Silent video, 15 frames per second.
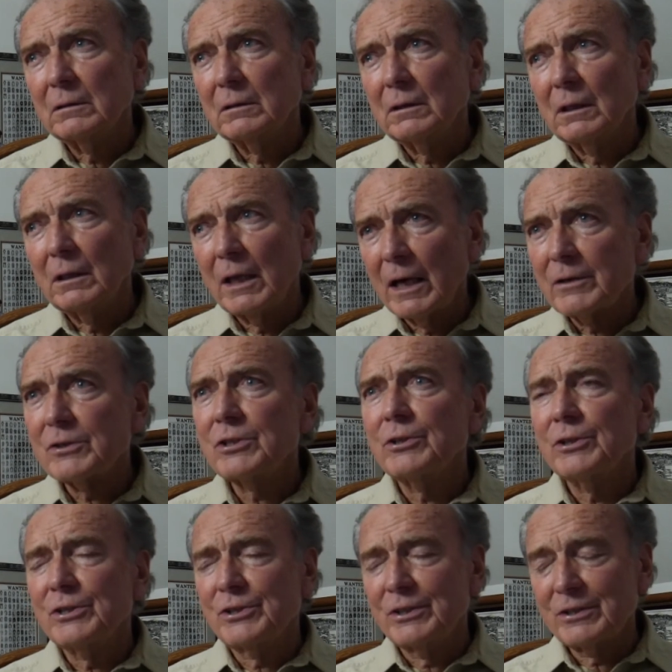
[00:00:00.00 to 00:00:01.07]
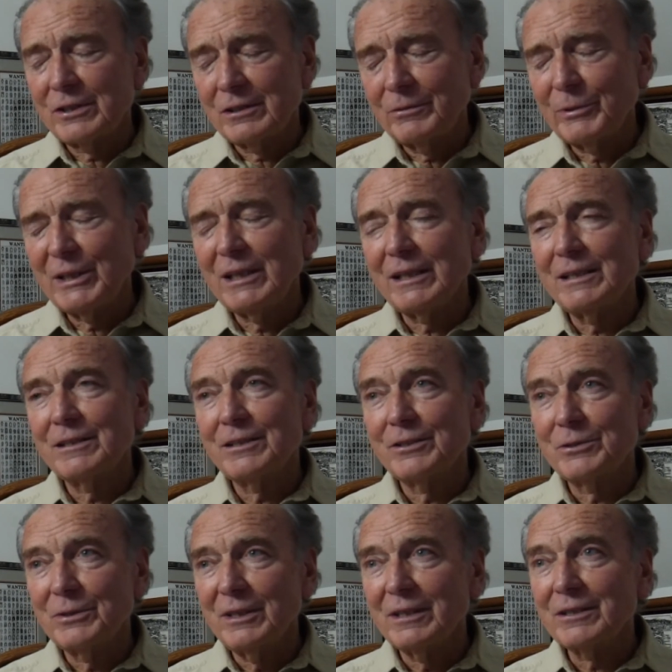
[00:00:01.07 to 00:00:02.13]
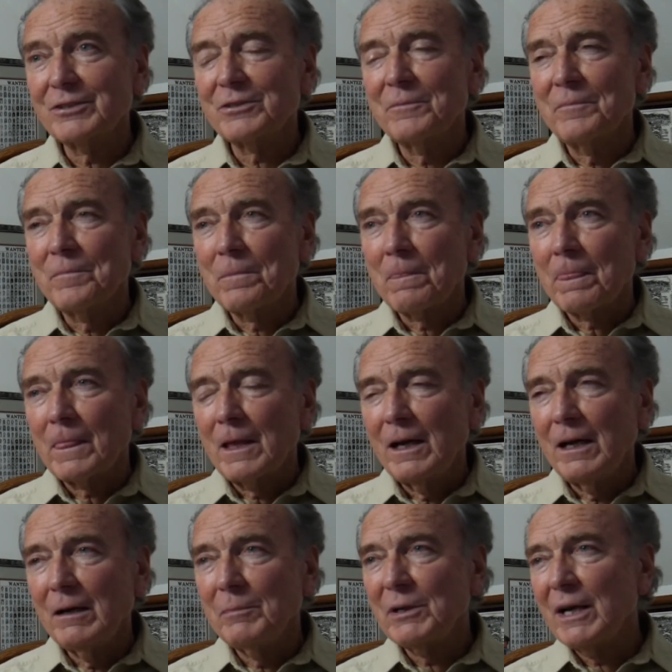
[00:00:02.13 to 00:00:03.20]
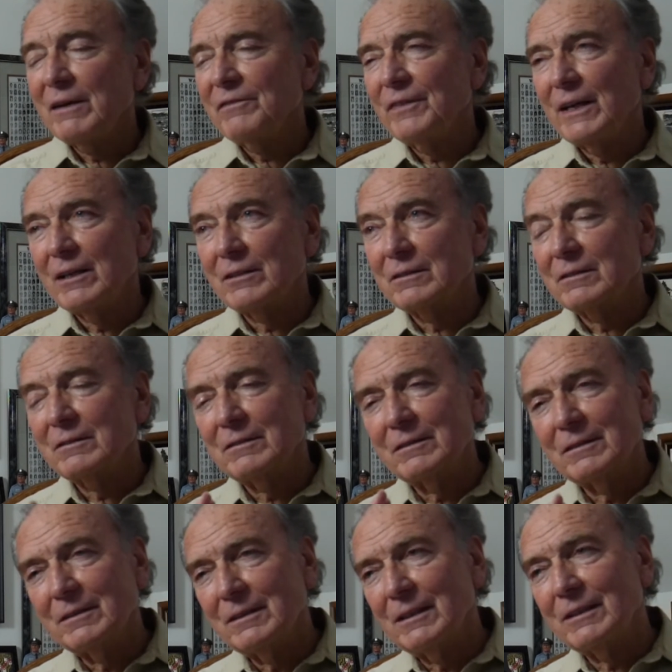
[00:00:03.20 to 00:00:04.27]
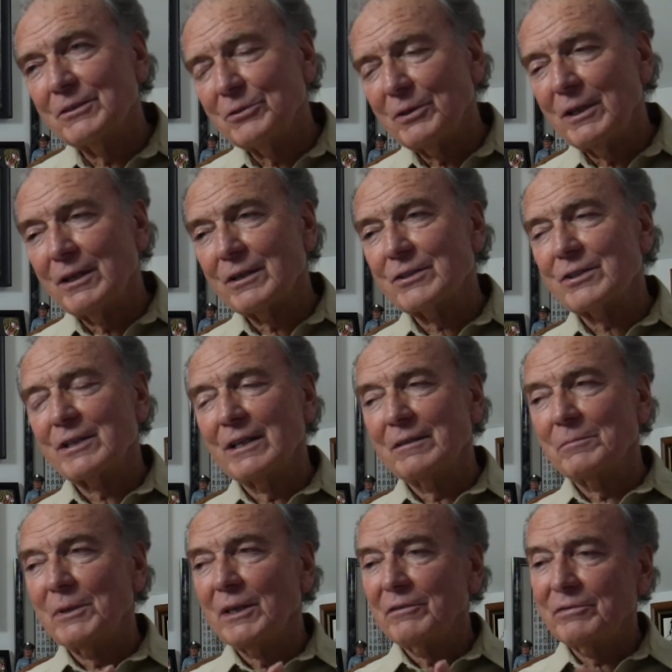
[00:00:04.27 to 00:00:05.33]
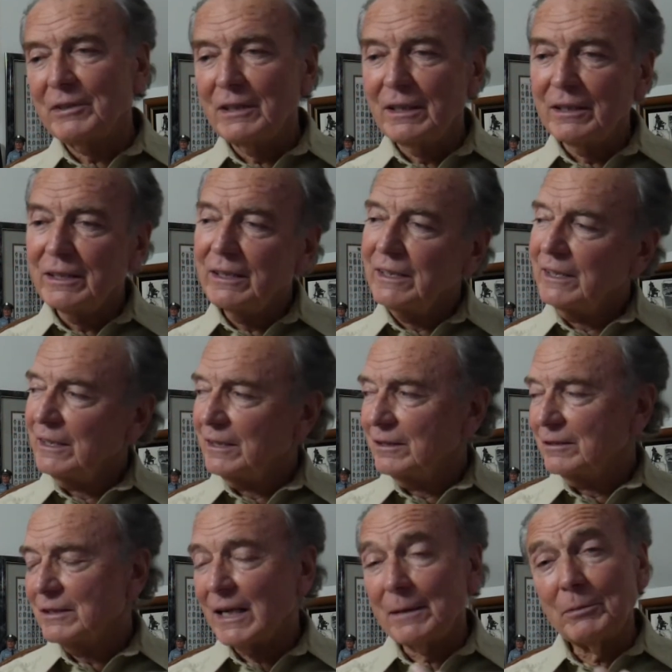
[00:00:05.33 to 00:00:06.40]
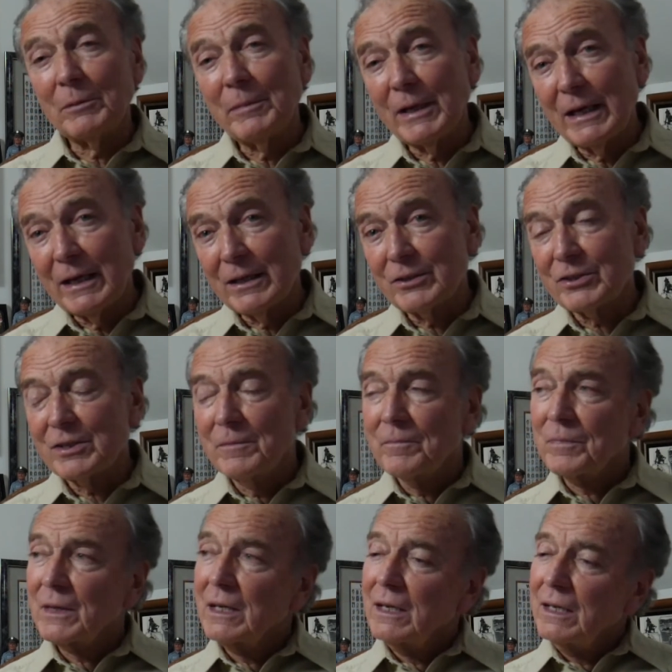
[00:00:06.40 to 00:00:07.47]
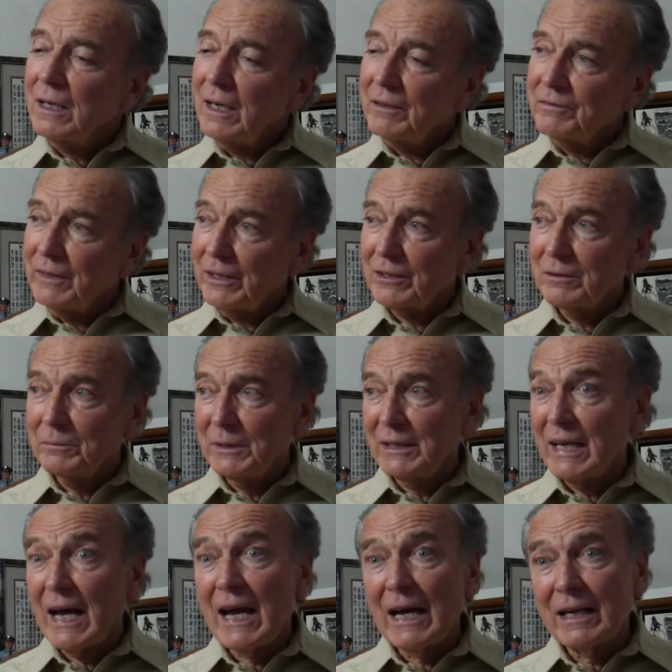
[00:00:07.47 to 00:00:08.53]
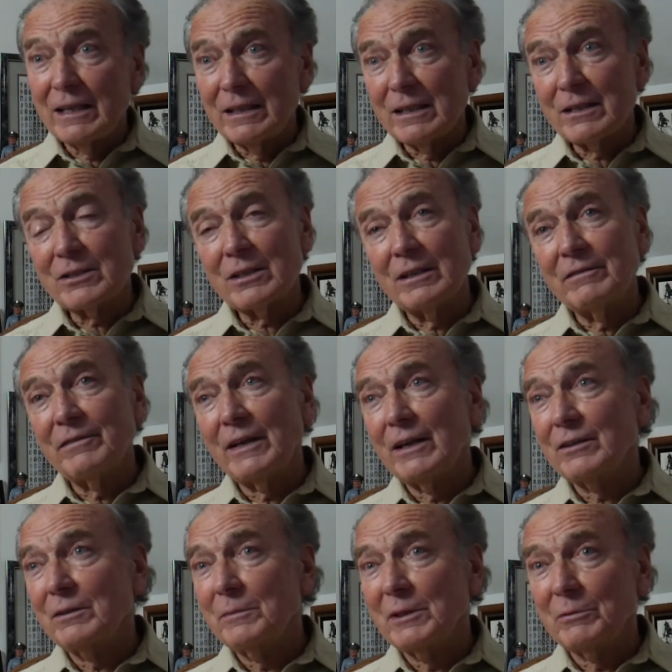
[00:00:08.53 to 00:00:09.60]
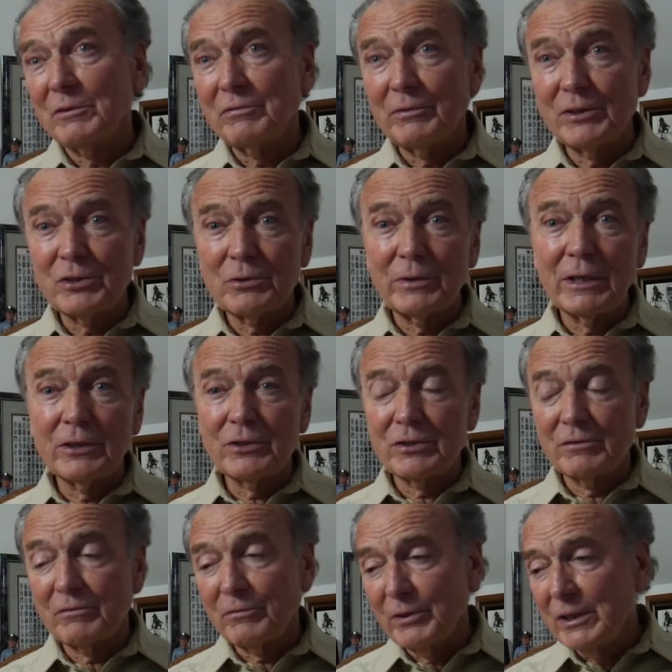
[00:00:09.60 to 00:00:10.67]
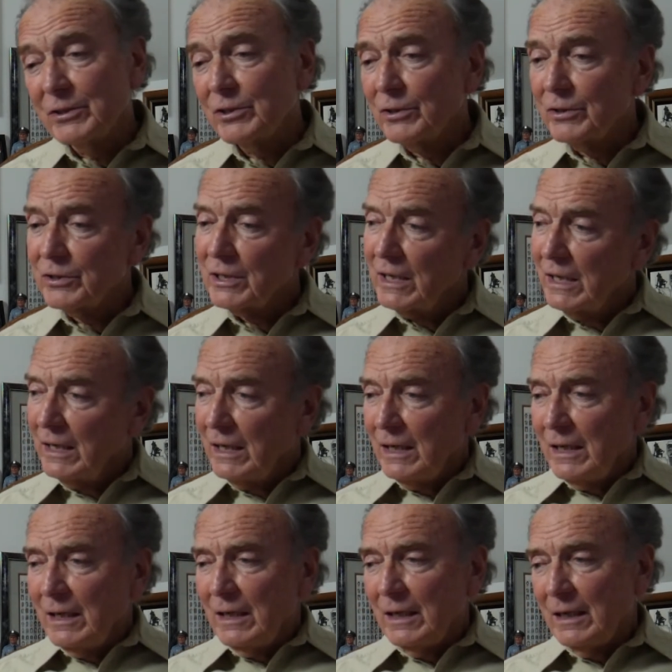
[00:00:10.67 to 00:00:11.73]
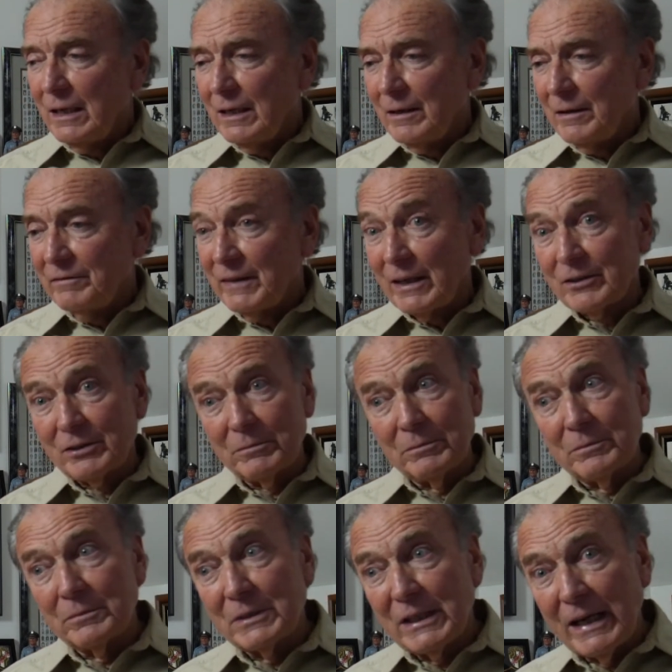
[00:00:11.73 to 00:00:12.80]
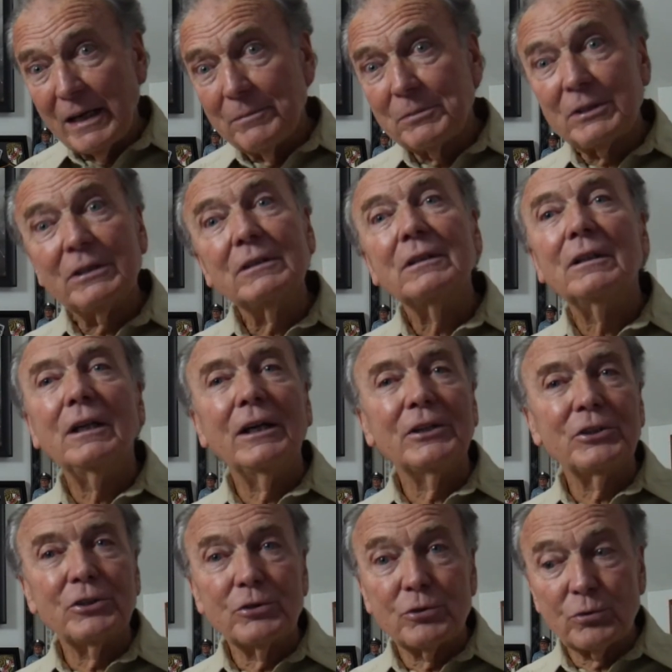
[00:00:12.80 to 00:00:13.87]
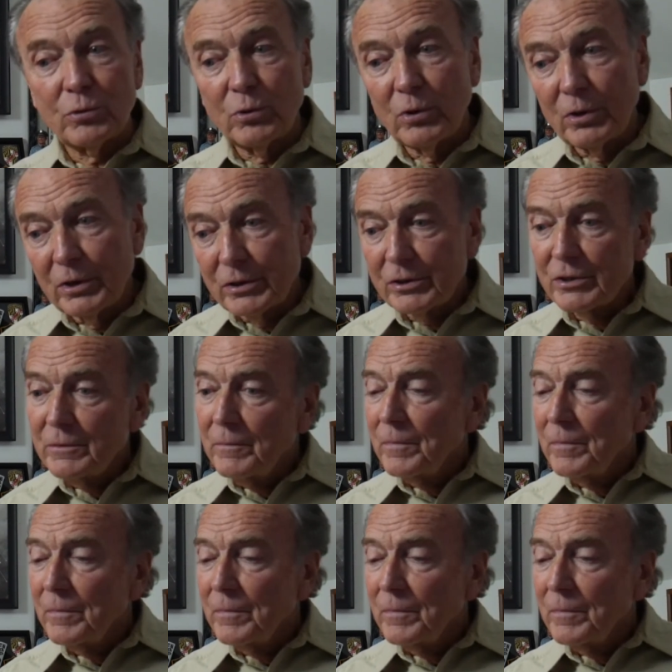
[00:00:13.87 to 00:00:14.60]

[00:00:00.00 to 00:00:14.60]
a lot of searches related to drugs. But I found drugs and paraphernalia in diaper bags. I found them in attics. I found them in refrigerators and freezers. I found them taped under drawers,